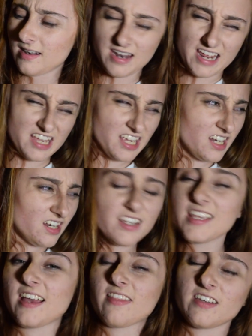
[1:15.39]
Naked,
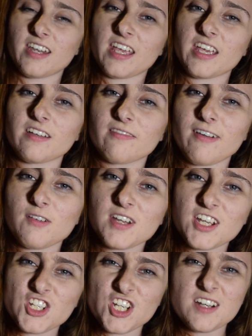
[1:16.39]
the Naked
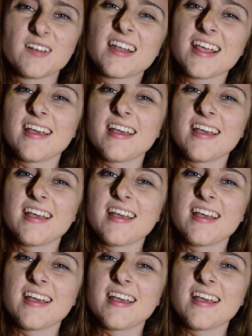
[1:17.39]
foundation.